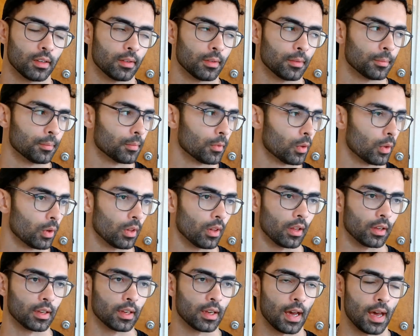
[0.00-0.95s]
or
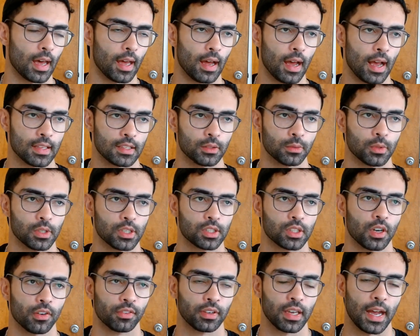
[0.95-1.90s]
like has a risk
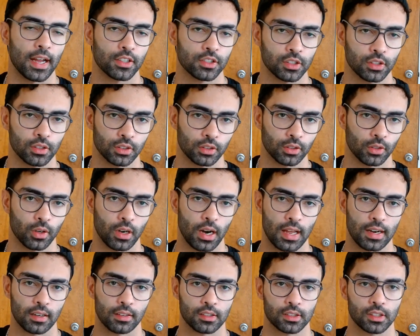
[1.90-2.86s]
of catching or
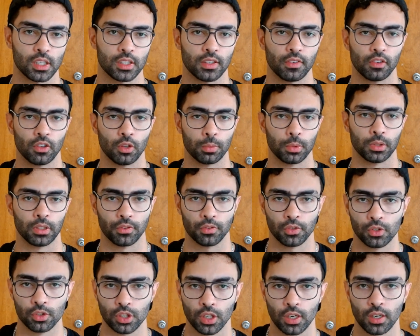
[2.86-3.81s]
had a risk of developing in the
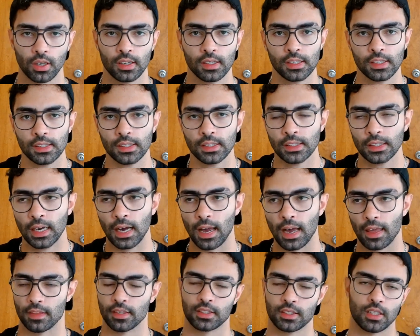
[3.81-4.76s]
future? And
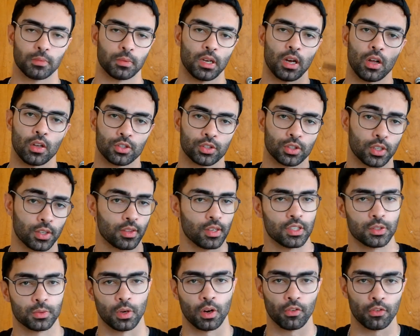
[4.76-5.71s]
there's going to be all sorts of things.
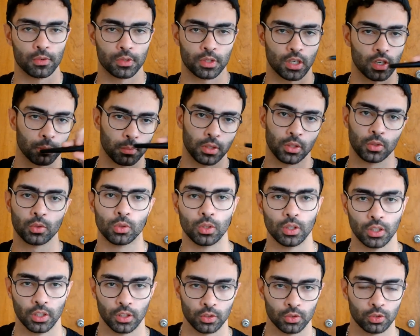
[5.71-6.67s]
One of them is going to be cooling
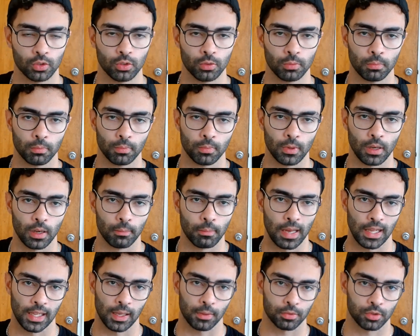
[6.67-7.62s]
into
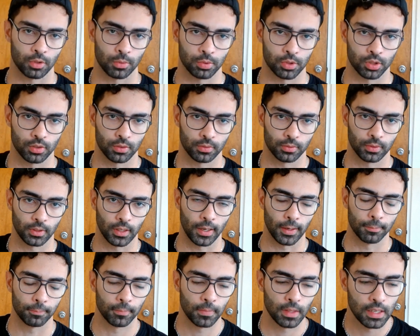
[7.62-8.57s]
malabsorption,
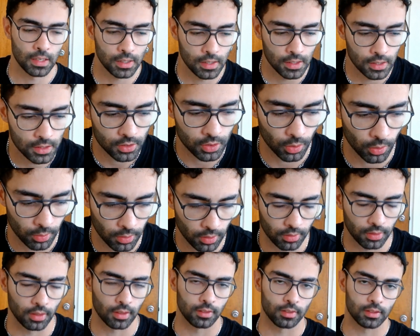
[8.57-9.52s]
right? So
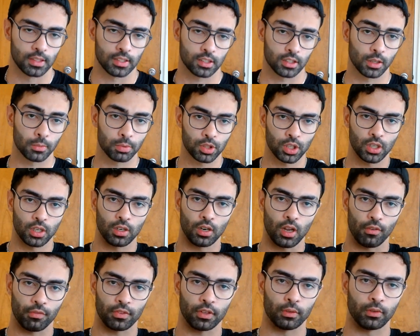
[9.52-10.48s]
the description
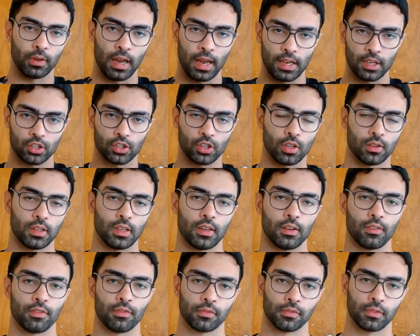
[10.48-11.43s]
of the rash on
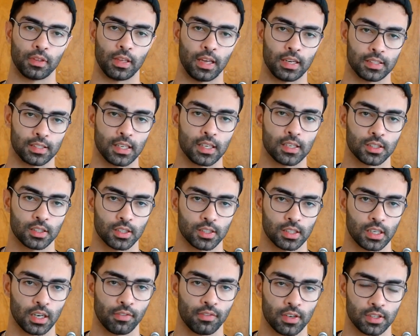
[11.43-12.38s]
the extensor
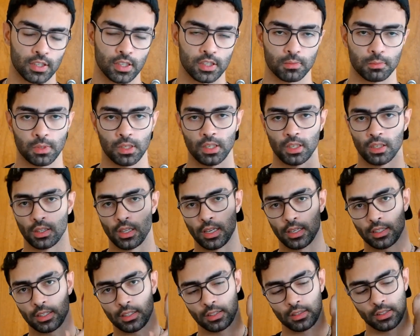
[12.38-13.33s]
surfaces, meaning
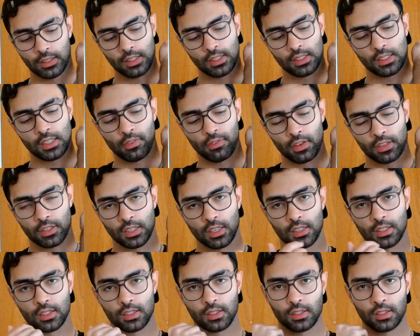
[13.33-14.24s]
like these surfaces.